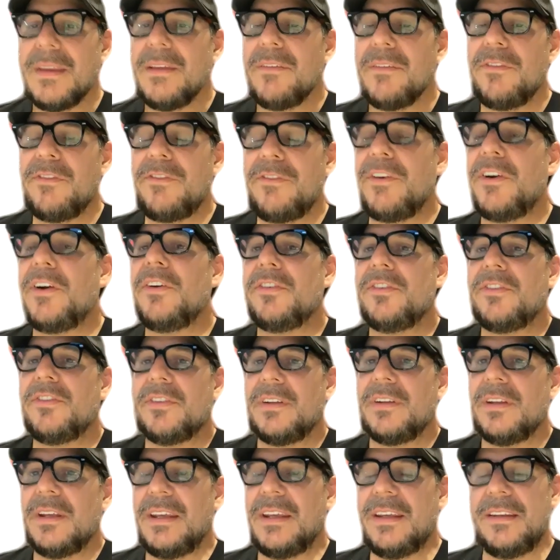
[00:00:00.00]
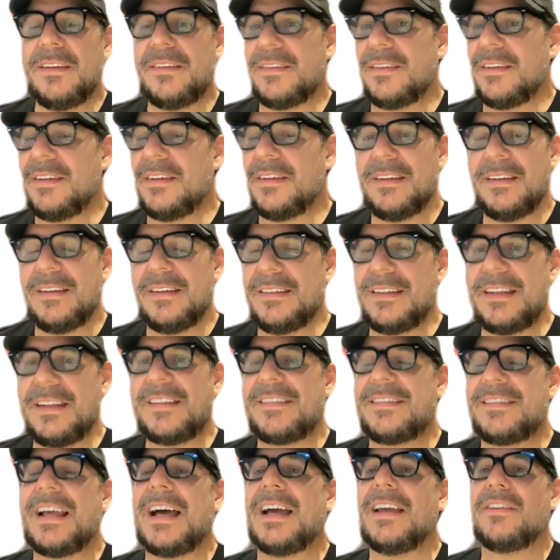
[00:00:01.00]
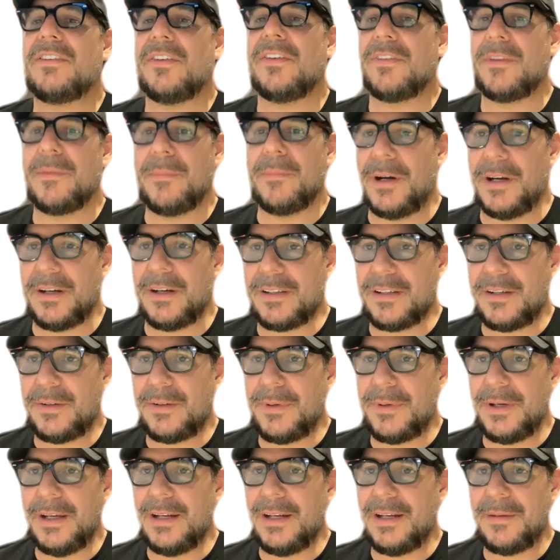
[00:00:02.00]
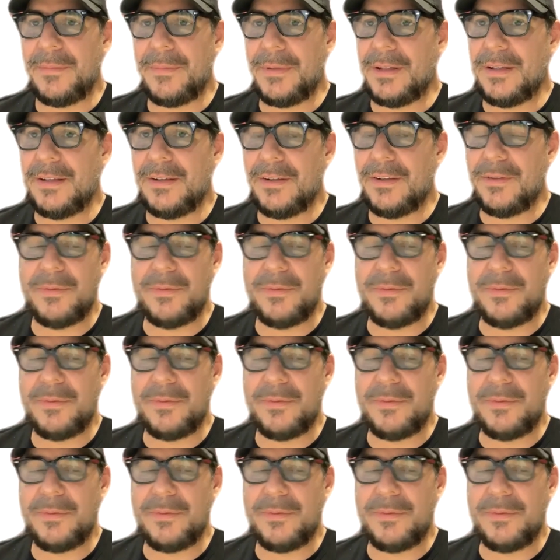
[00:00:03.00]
first is the size of the market, right? I mean,